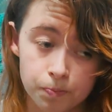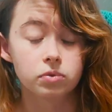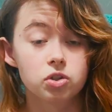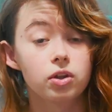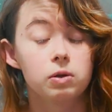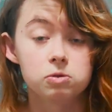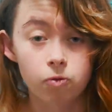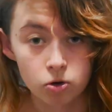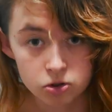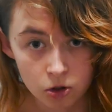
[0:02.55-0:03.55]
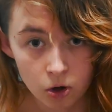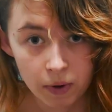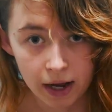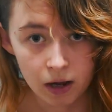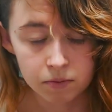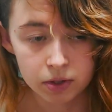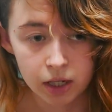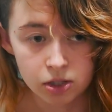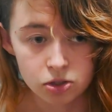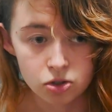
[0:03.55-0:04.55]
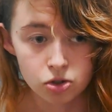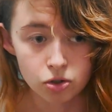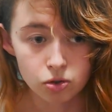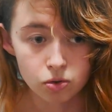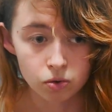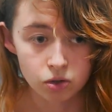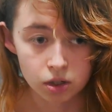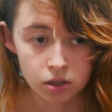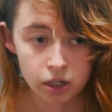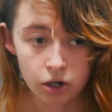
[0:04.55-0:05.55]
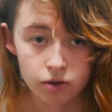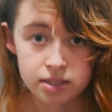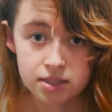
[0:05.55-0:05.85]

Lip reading: So then I was forced to go by ambulance to the nearest